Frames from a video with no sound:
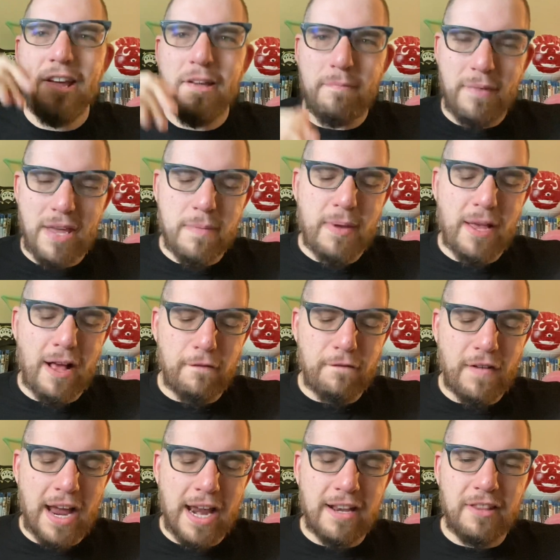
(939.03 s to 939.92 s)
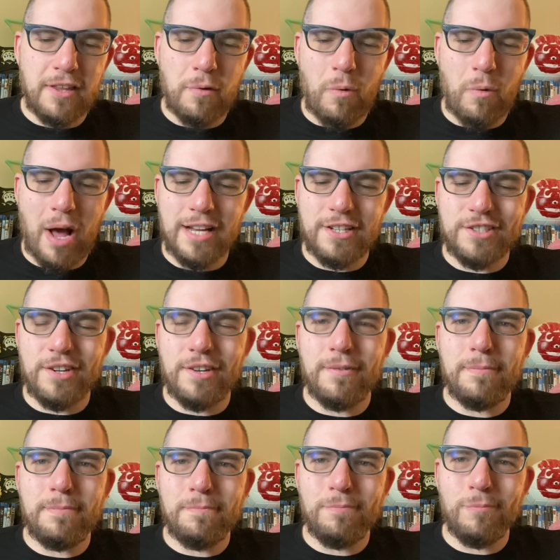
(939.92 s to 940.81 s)
maybe I'll finally watch it.
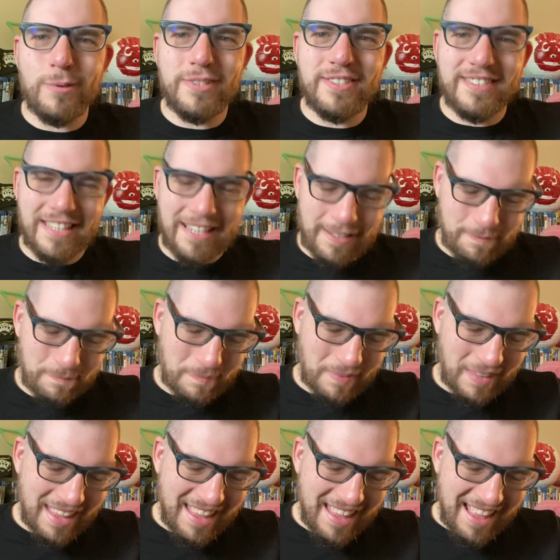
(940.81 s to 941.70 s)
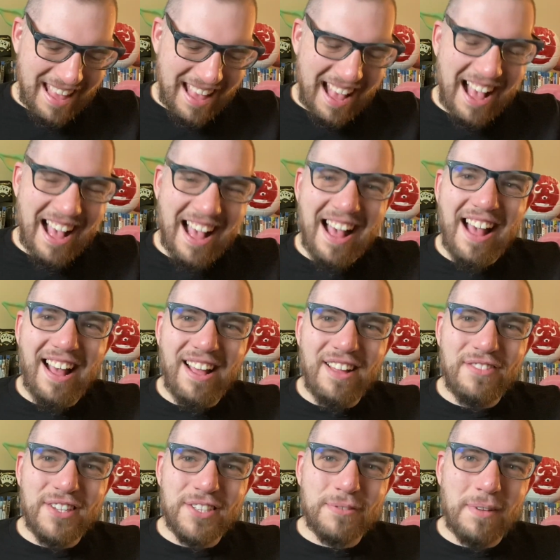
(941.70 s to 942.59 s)
We'll see. Uh,
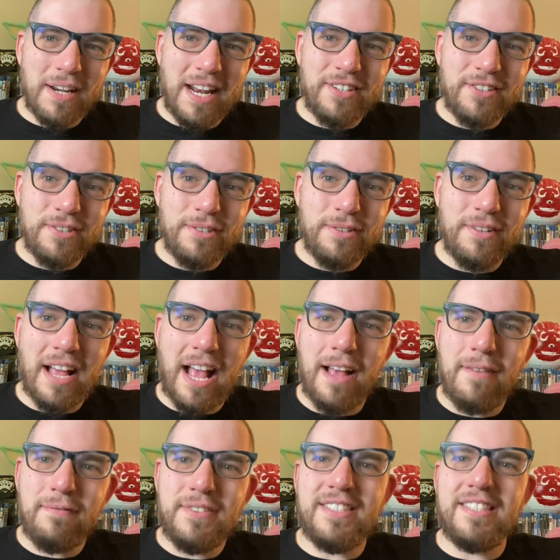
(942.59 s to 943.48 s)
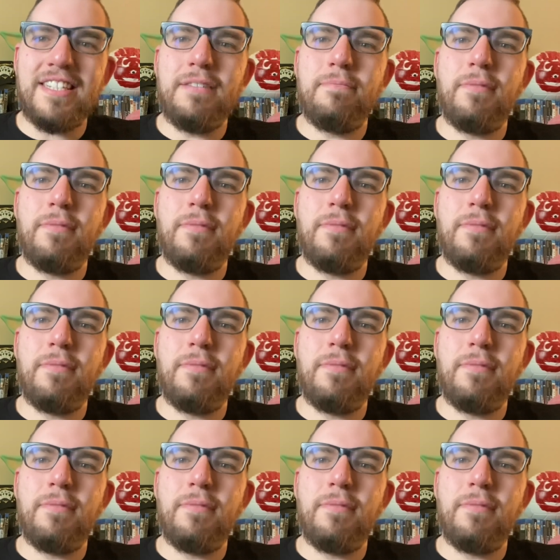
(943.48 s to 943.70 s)
this one I do have seen